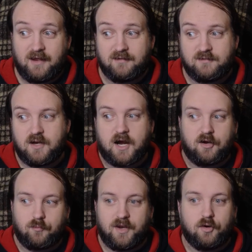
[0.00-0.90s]
and
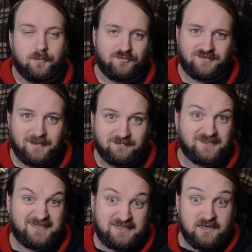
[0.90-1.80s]
denial may almost
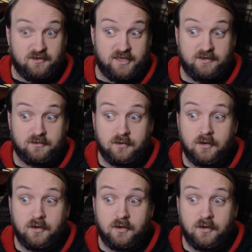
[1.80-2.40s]
seem silly.